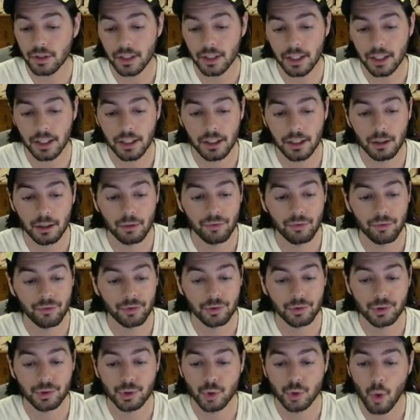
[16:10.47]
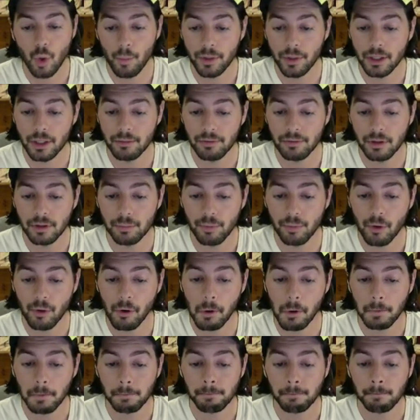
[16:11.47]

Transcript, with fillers: uh, for so many people.